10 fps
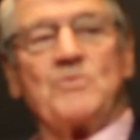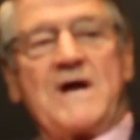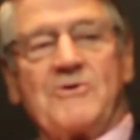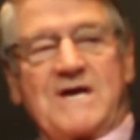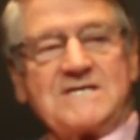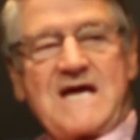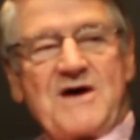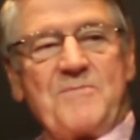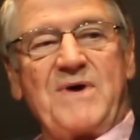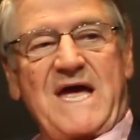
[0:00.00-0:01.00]
the rhetoric
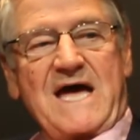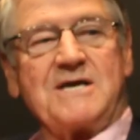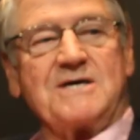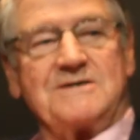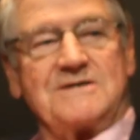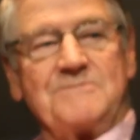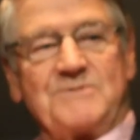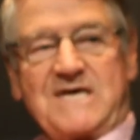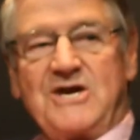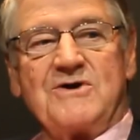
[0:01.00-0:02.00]
down pat,
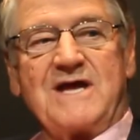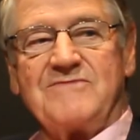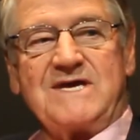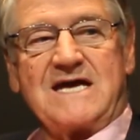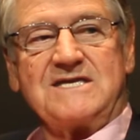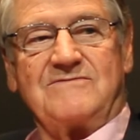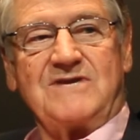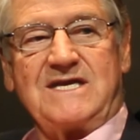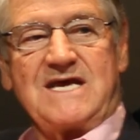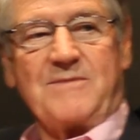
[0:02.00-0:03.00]
but they don't have the
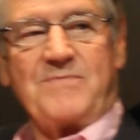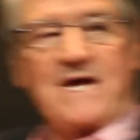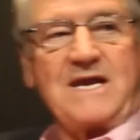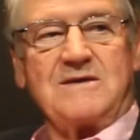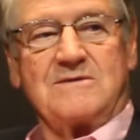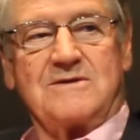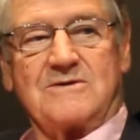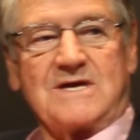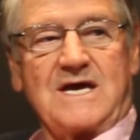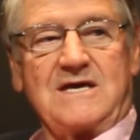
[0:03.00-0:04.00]
activity down pat.
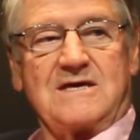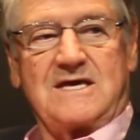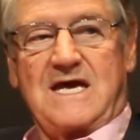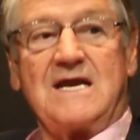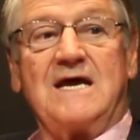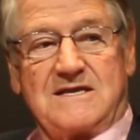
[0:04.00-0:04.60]
Okay, and